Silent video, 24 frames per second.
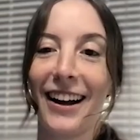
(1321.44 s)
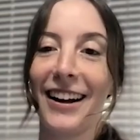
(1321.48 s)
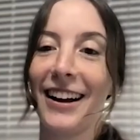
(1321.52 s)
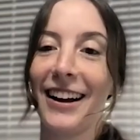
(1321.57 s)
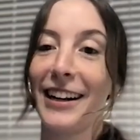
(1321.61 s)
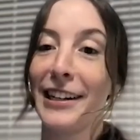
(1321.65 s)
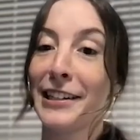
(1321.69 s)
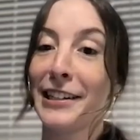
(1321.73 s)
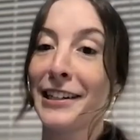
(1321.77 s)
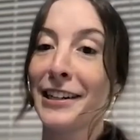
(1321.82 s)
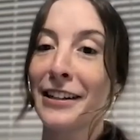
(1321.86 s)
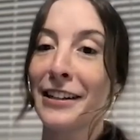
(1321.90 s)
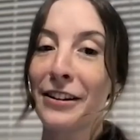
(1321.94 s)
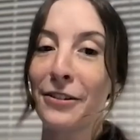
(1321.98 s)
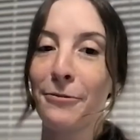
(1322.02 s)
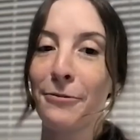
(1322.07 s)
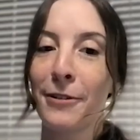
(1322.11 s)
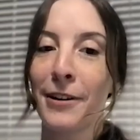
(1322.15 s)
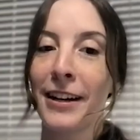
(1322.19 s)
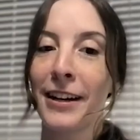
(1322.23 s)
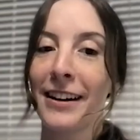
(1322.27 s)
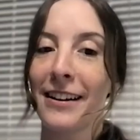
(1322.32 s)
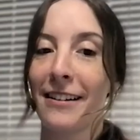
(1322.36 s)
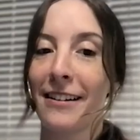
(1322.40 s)
Another
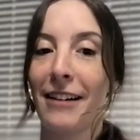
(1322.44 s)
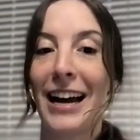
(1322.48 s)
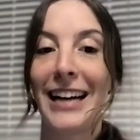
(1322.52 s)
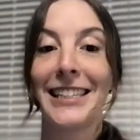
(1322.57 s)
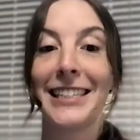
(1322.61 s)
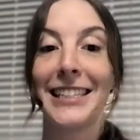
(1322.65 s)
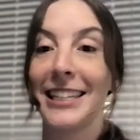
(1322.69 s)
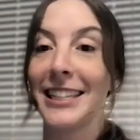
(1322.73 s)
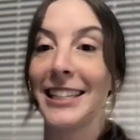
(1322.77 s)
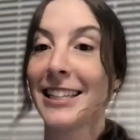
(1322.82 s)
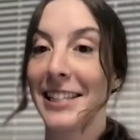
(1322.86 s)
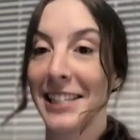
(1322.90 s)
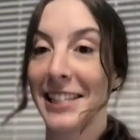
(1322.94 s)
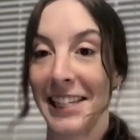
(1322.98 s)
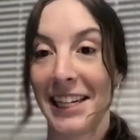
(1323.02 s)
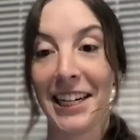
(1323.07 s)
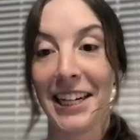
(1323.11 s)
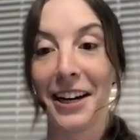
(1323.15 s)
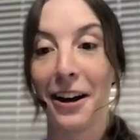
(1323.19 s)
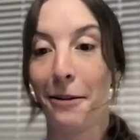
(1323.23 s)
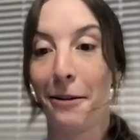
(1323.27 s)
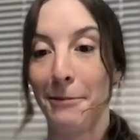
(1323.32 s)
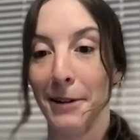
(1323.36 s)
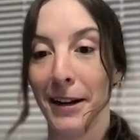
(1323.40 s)
one I didn't see
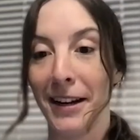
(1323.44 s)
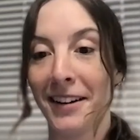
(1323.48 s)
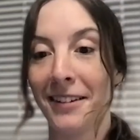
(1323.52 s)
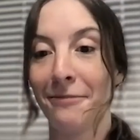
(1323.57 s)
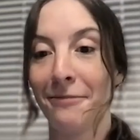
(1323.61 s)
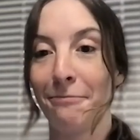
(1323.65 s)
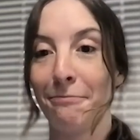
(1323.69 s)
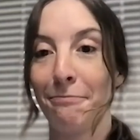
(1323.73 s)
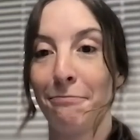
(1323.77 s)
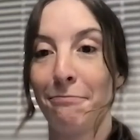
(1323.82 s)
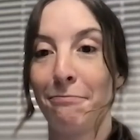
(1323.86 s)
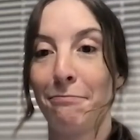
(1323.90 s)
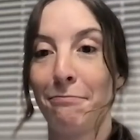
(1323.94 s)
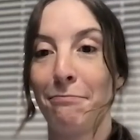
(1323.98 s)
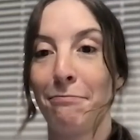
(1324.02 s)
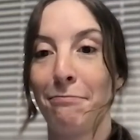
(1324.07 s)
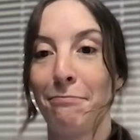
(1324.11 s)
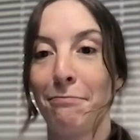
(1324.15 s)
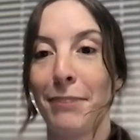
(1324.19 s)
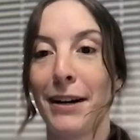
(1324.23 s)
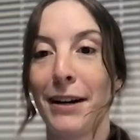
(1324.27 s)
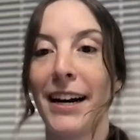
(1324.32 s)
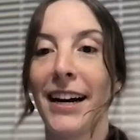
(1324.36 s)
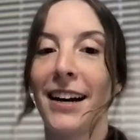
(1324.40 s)
coming,
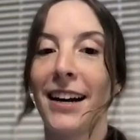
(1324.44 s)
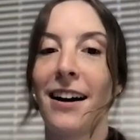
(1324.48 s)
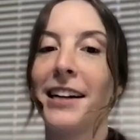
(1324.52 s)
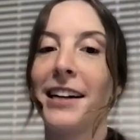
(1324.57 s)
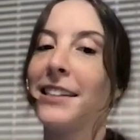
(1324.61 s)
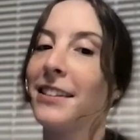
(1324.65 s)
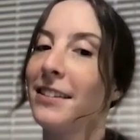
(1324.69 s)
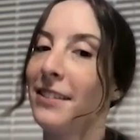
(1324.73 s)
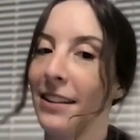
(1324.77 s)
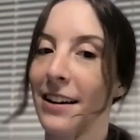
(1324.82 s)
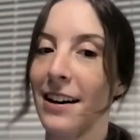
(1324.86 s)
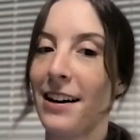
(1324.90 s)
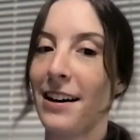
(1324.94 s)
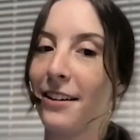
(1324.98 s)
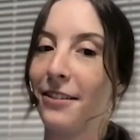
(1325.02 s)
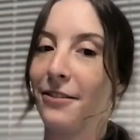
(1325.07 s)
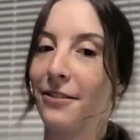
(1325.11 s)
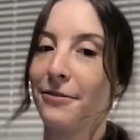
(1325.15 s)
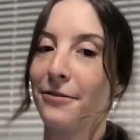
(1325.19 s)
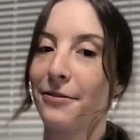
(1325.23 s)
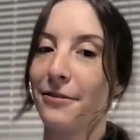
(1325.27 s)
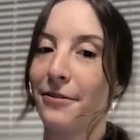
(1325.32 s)
but I kind of love